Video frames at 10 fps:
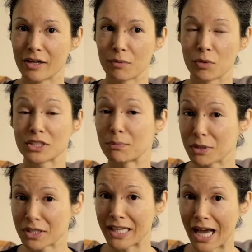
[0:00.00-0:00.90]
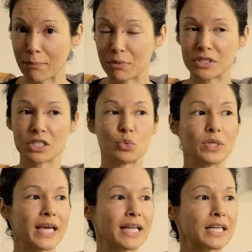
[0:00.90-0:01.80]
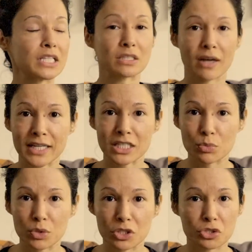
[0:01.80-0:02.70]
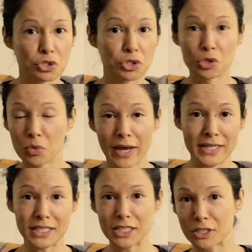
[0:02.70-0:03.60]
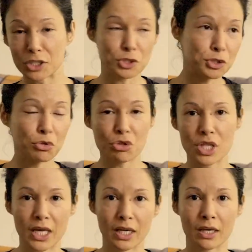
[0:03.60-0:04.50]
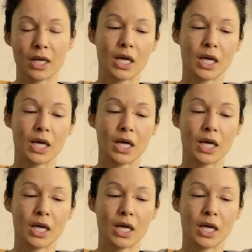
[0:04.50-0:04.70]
what typically happens is we get excited with this new idea, this new thing,